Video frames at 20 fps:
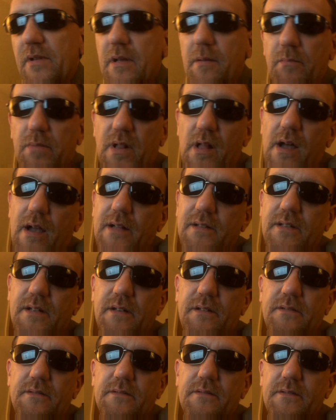implying
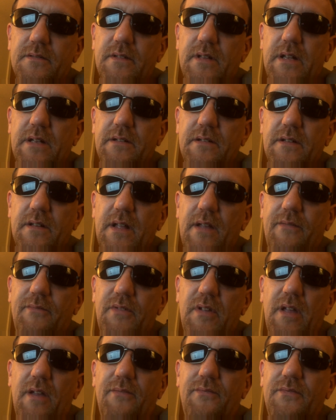that
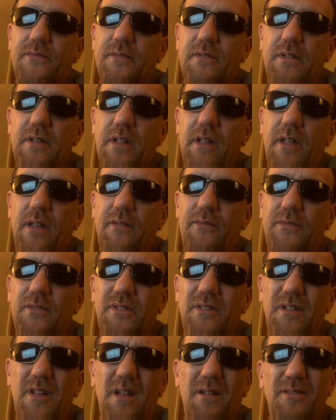if
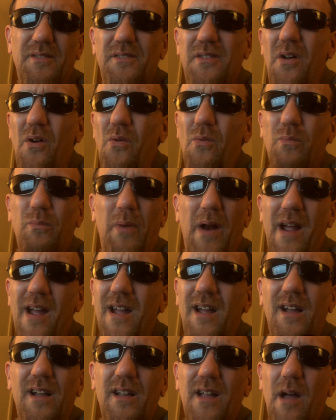don't
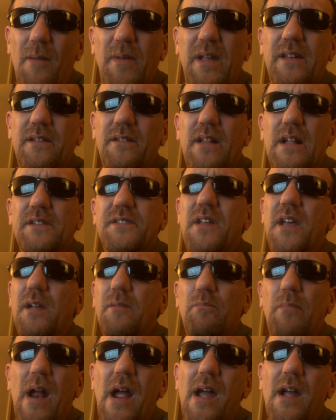brag. I mean, that's like
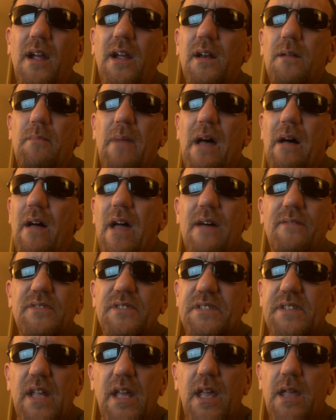bragging about having
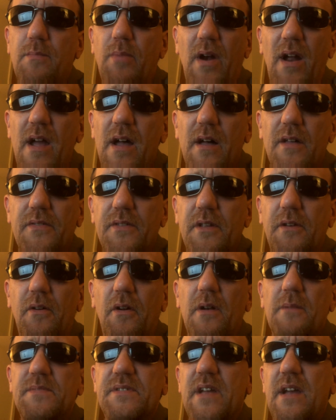stinky breath. You know
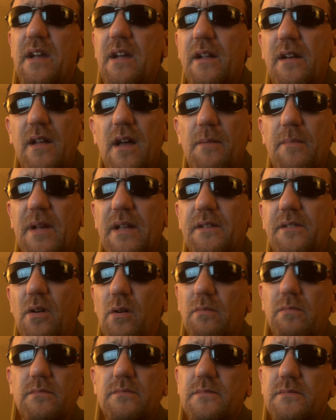what I'm saying? I mean,
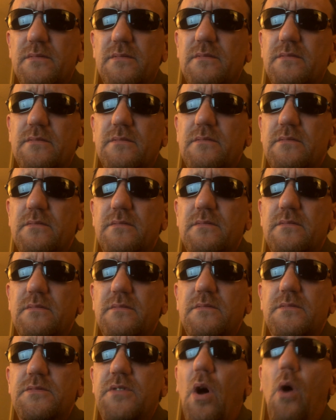don't
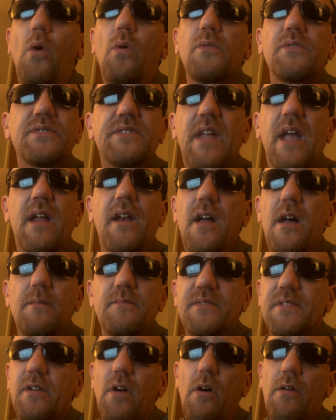stand up
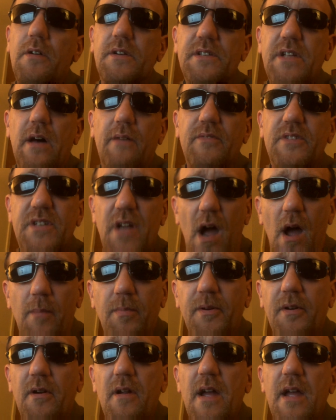and call yourself a
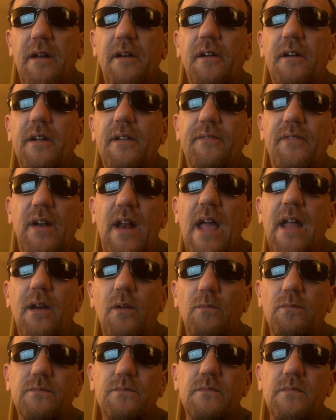job creator if
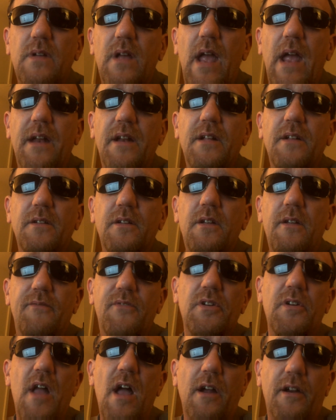if
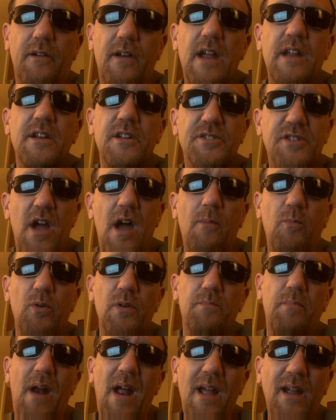you're not creating a job
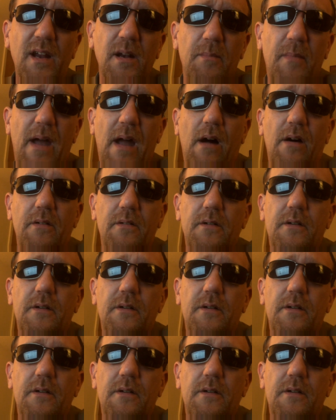worth bragging about.